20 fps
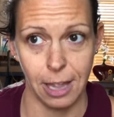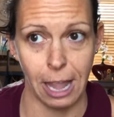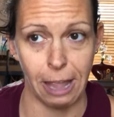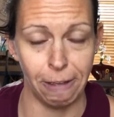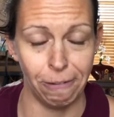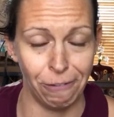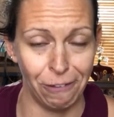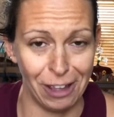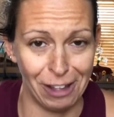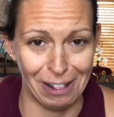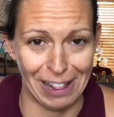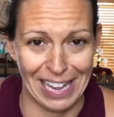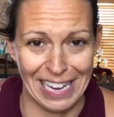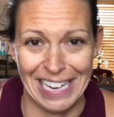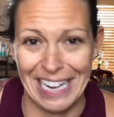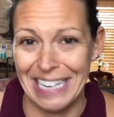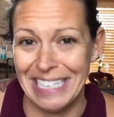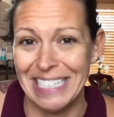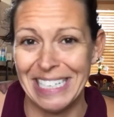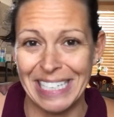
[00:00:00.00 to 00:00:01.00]
I feel
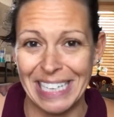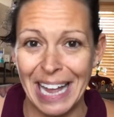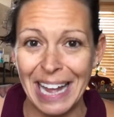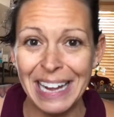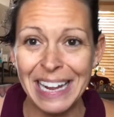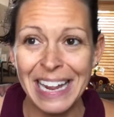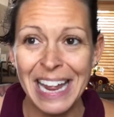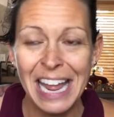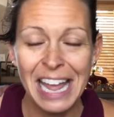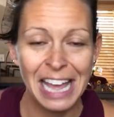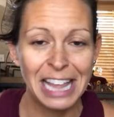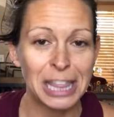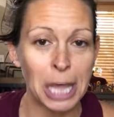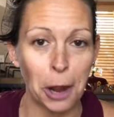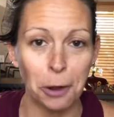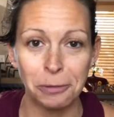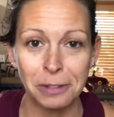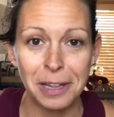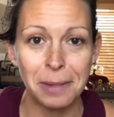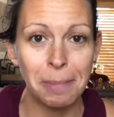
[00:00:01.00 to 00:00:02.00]
like I suck,
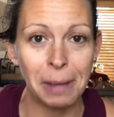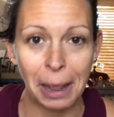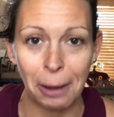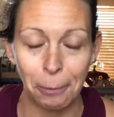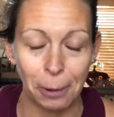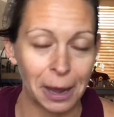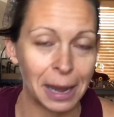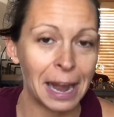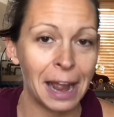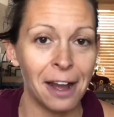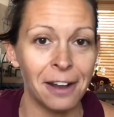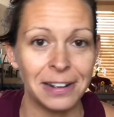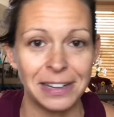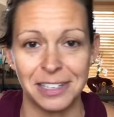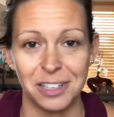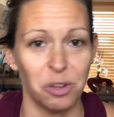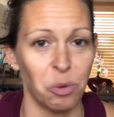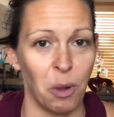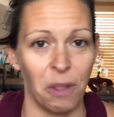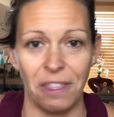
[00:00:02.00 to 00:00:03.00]
the only bad workout
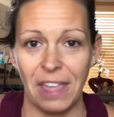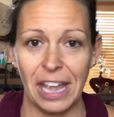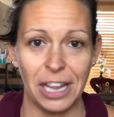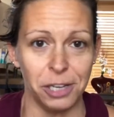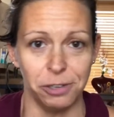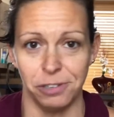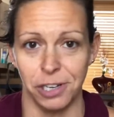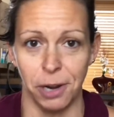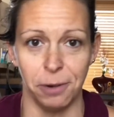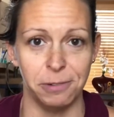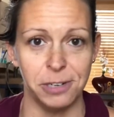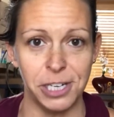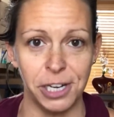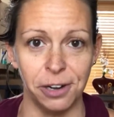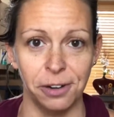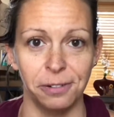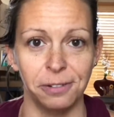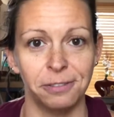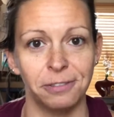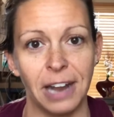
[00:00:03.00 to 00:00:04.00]
is the one that you don't
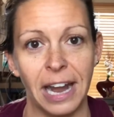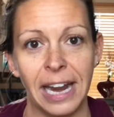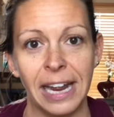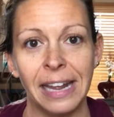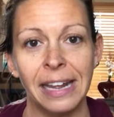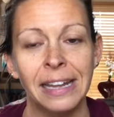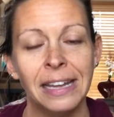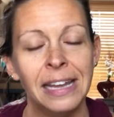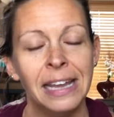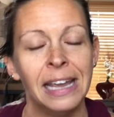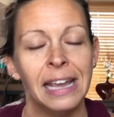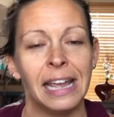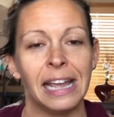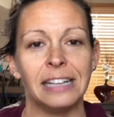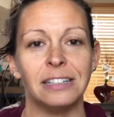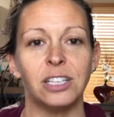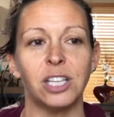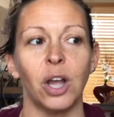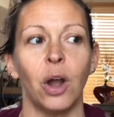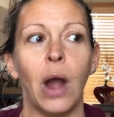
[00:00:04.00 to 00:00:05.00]
do, right?
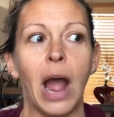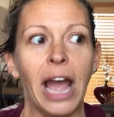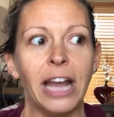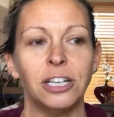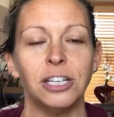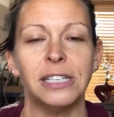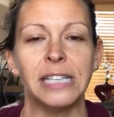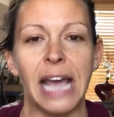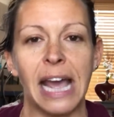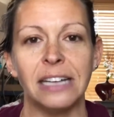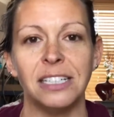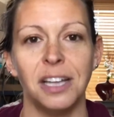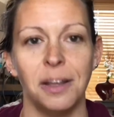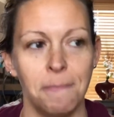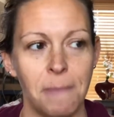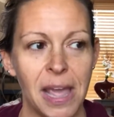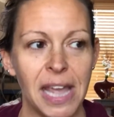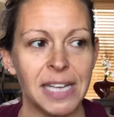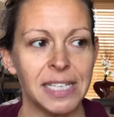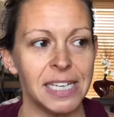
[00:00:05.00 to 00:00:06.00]
And so I just had
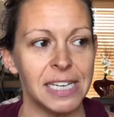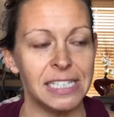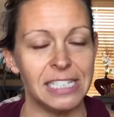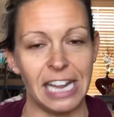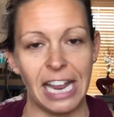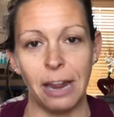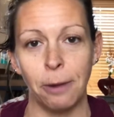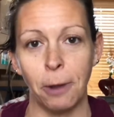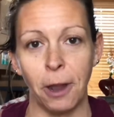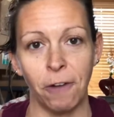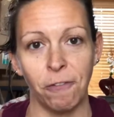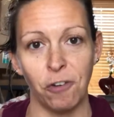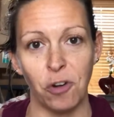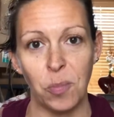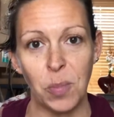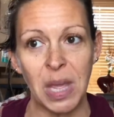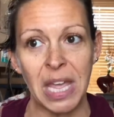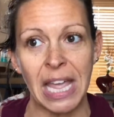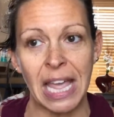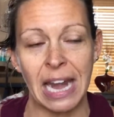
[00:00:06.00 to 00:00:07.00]
to make today work
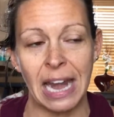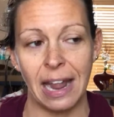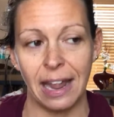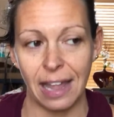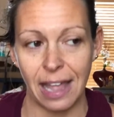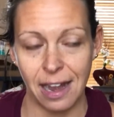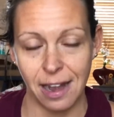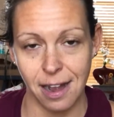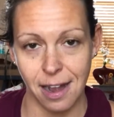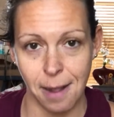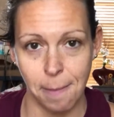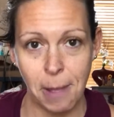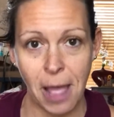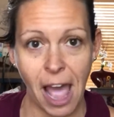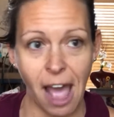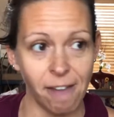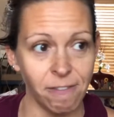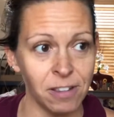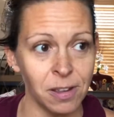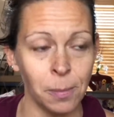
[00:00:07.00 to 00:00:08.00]
for me, and I ended up
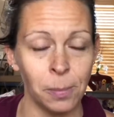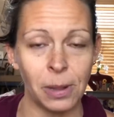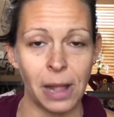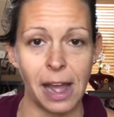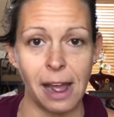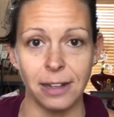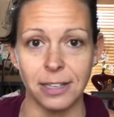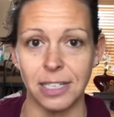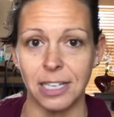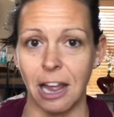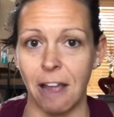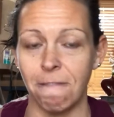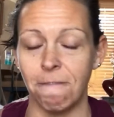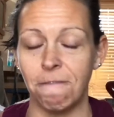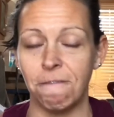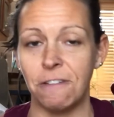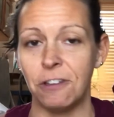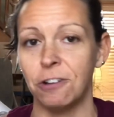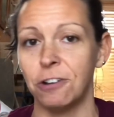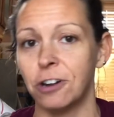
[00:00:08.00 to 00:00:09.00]
having a blast. I
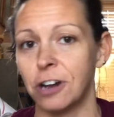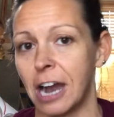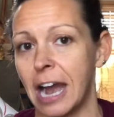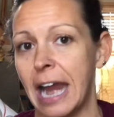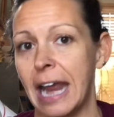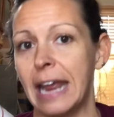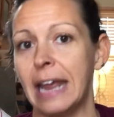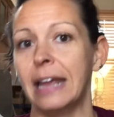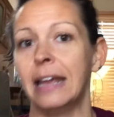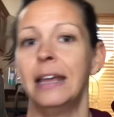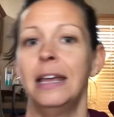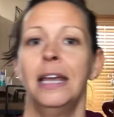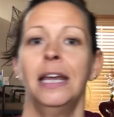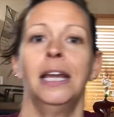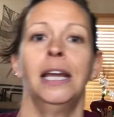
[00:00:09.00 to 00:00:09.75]
feel great.